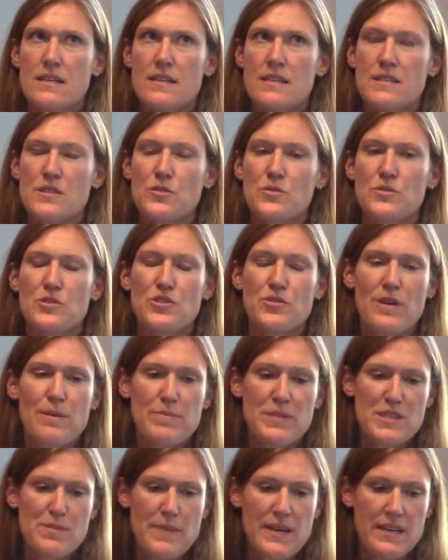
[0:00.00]
so Trump
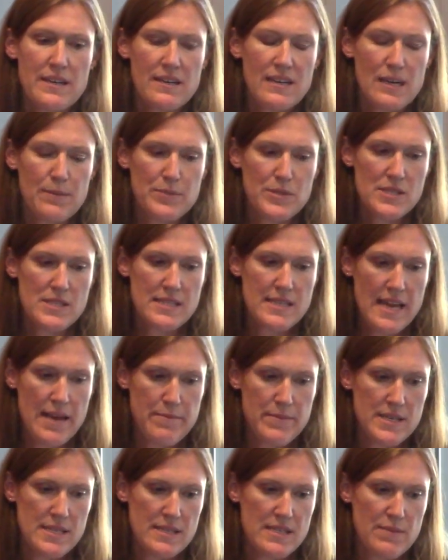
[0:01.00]
has made a couple
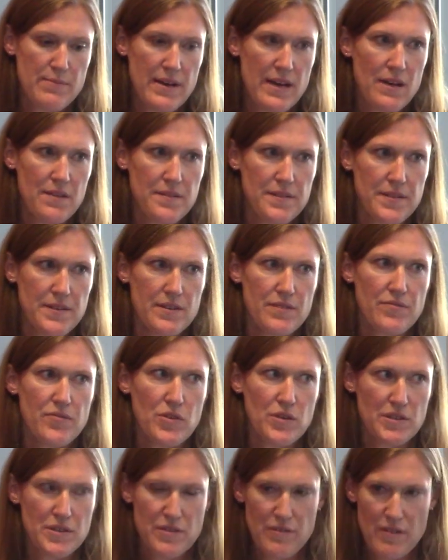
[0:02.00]
statements about the
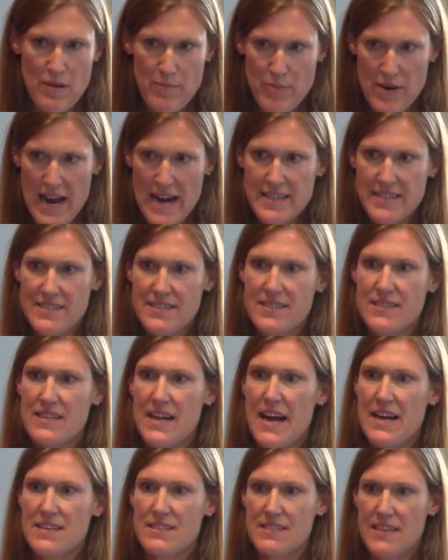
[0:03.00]
Foreign Corrupt Practices
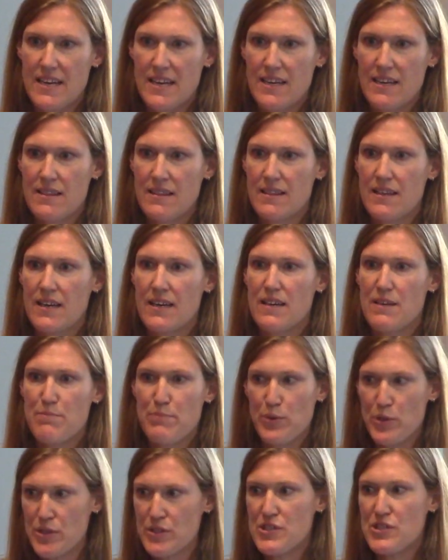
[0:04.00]
Act, saying that it
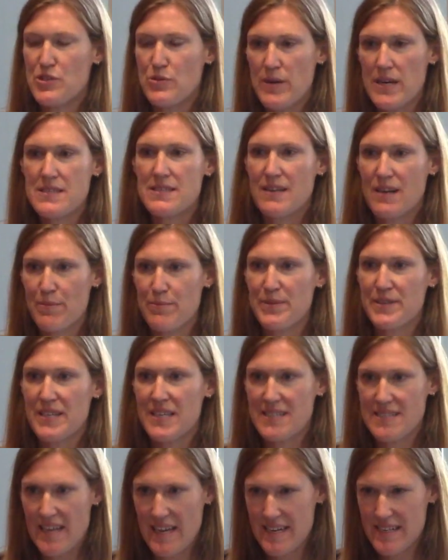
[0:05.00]
puts US
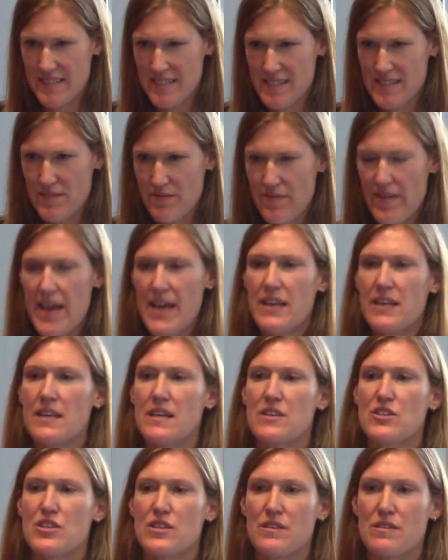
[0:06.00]
companies at a
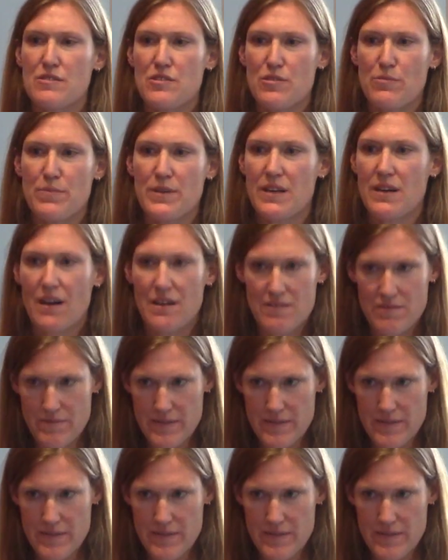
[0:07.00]
disadvantage and it should be gotten